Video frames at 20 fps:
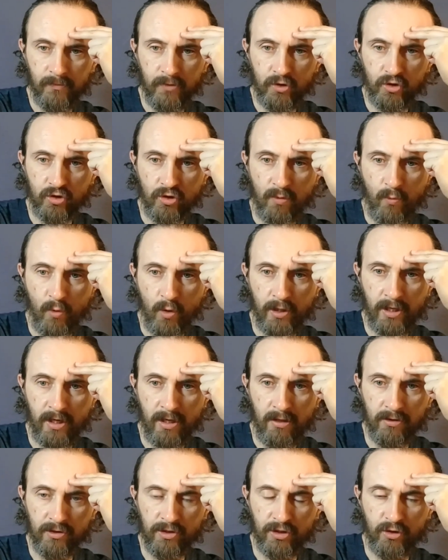someone
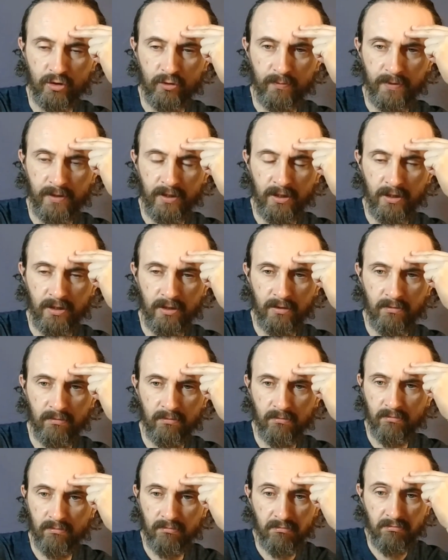else. It could be
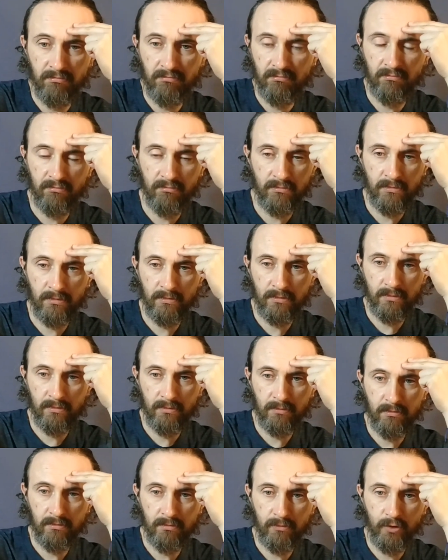
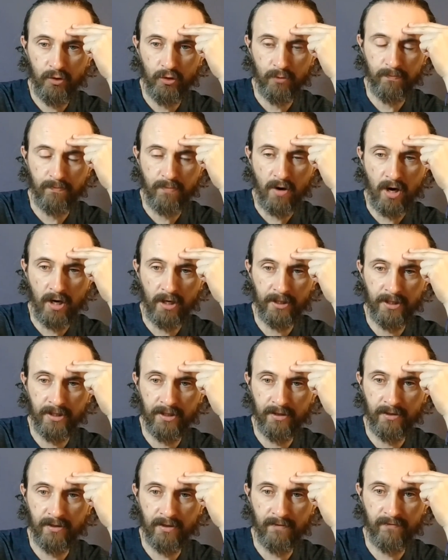your
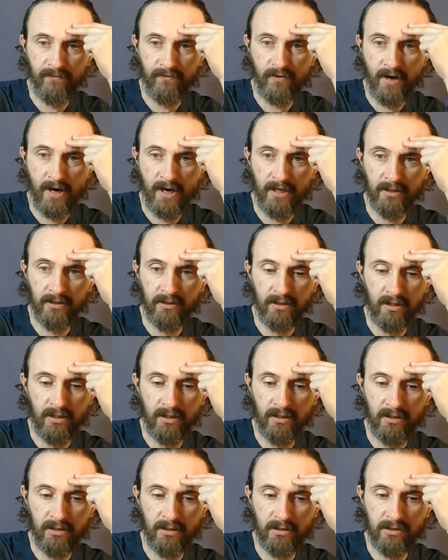partner, a friend,
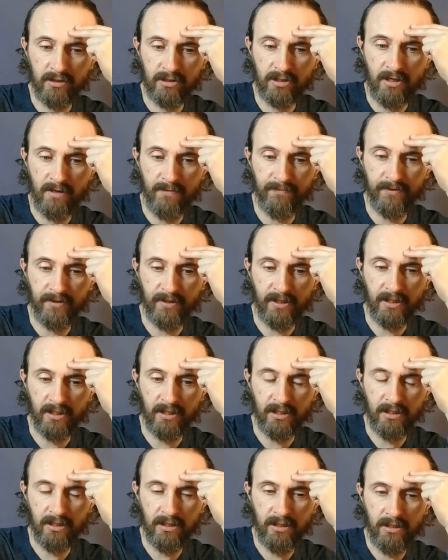
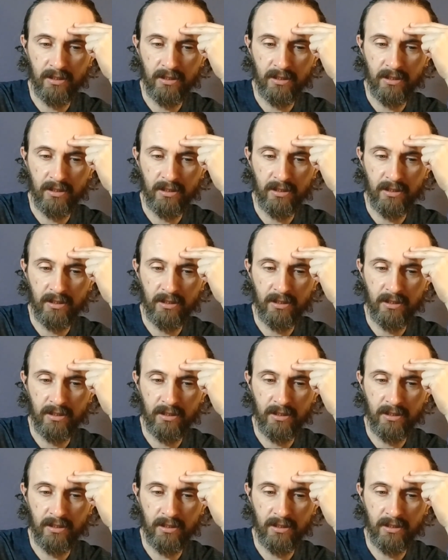something.